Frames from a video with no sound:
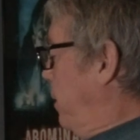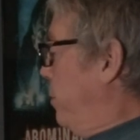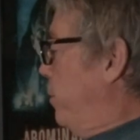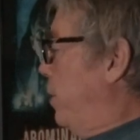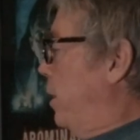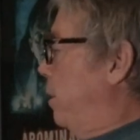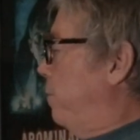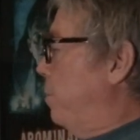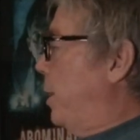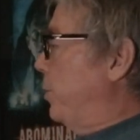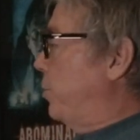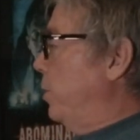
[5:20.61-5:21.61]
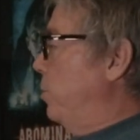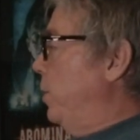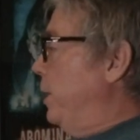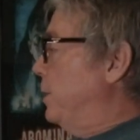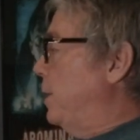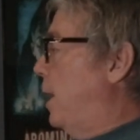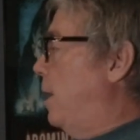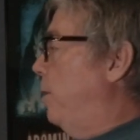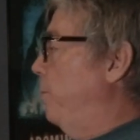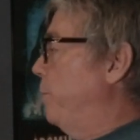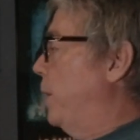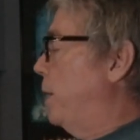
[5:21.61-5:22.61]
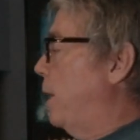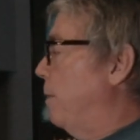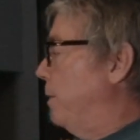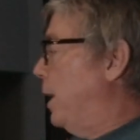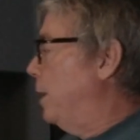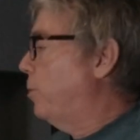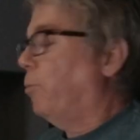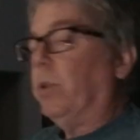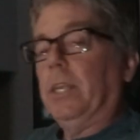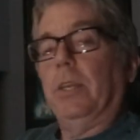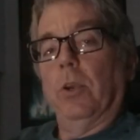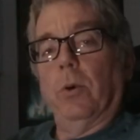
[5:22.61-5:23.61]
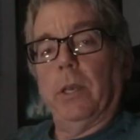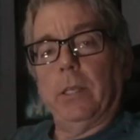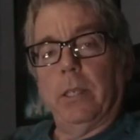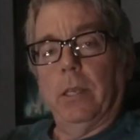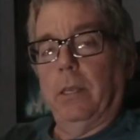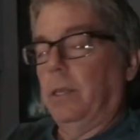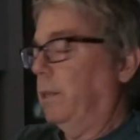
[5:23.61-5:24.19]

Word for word: I've been running it for about three weeks now and I haven't had to redo it.